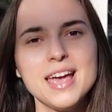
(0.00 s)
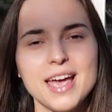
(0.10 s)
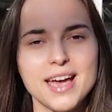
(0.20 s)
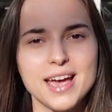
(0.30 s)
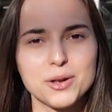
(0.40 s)

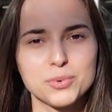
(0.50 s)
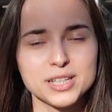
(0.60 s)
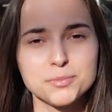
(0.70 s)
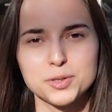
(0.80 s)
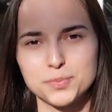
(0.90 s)
and when
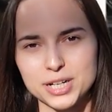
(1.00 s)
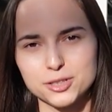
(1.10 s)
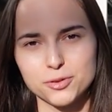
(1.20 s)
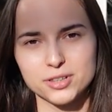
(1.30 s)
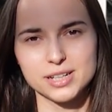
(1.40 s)
I prepared
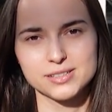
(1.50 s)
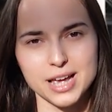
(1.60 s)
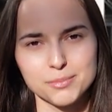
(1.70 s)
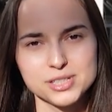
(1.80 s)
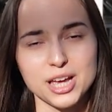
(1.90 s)
for the
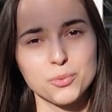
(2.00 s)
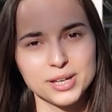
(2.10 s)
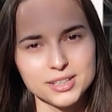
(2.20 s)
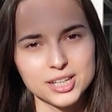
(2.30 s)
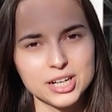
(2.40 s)
exams I
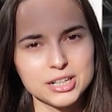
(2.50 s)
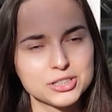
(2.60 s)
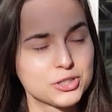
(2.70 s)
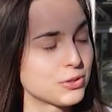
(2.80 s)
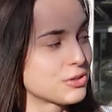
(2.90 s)
went here
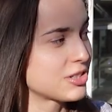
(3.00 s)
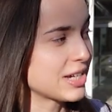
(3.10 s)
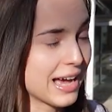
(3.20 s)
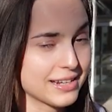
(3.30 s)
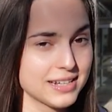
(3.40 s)
to
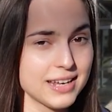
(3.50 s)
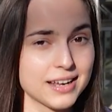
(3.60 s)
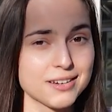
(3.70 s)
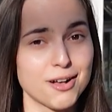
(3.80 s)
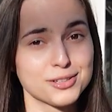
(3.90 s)
study
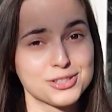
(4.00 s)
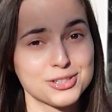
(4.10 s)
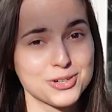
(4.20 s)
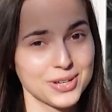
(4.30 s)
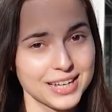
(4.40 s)
and also
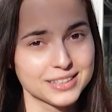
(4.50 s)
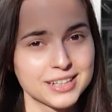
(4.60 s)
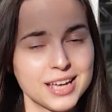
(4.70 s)
to eat